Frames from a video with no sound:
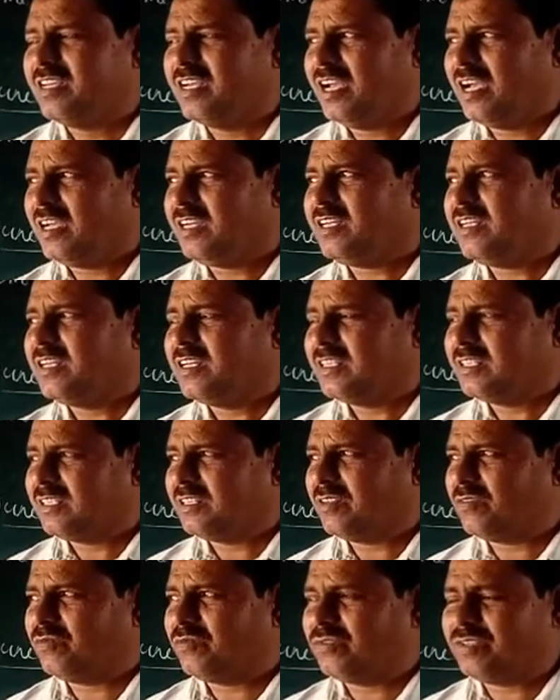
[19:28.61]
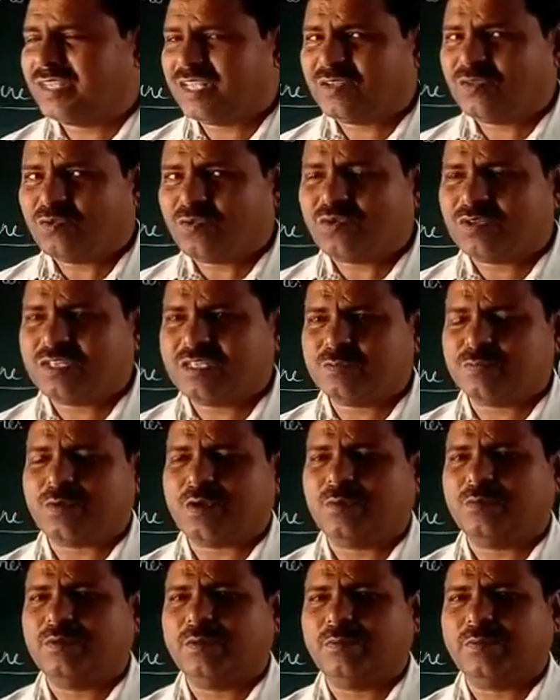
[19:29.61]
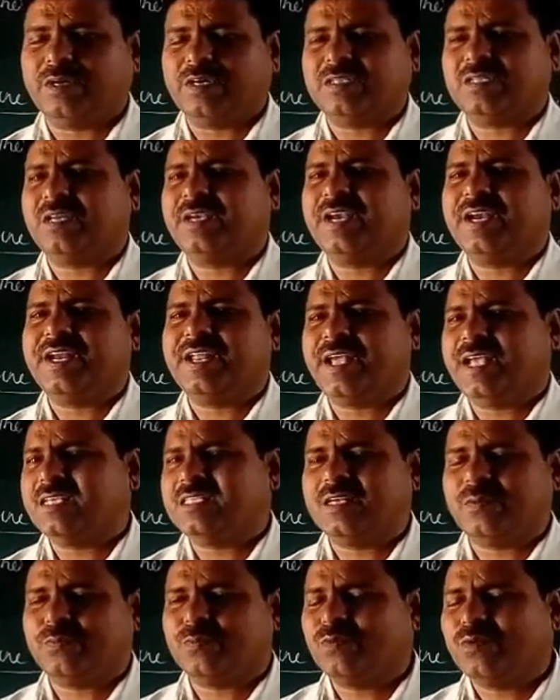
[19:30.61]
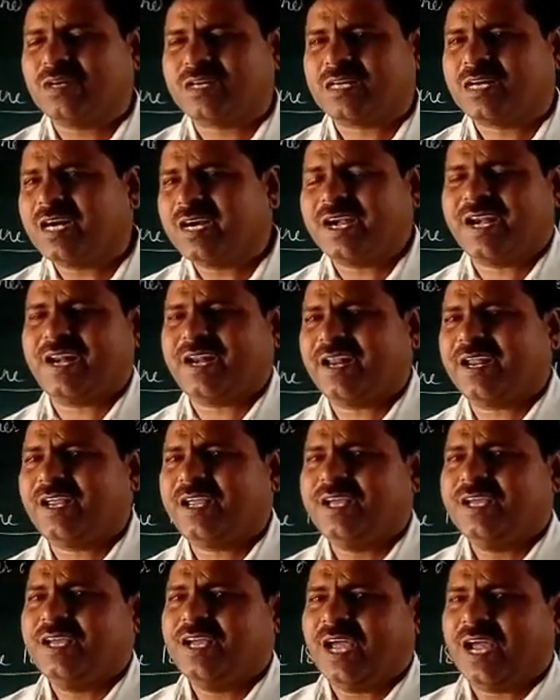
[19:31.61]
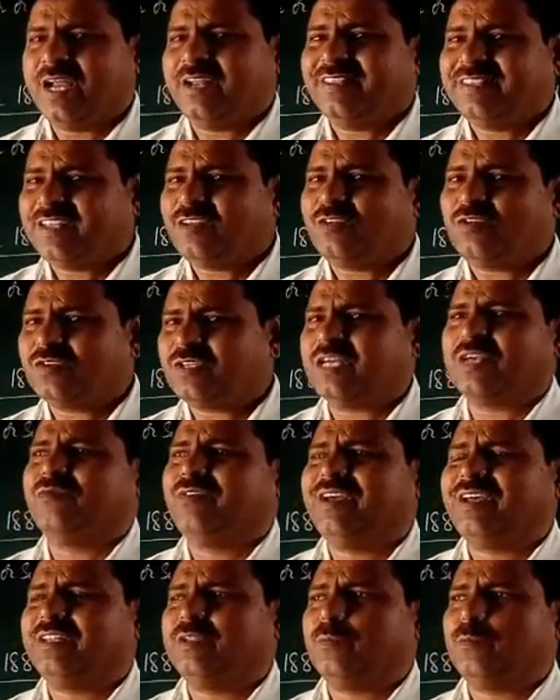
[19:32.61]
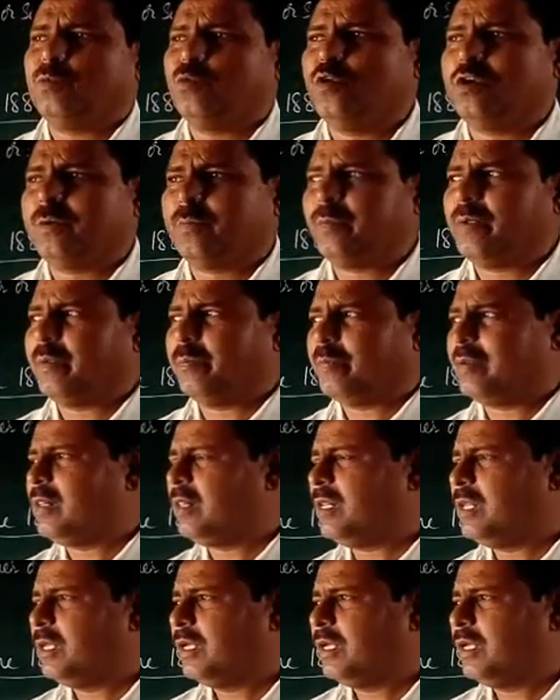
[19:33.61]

Now they know this problem because India is a poor country and they know that we are the poor people,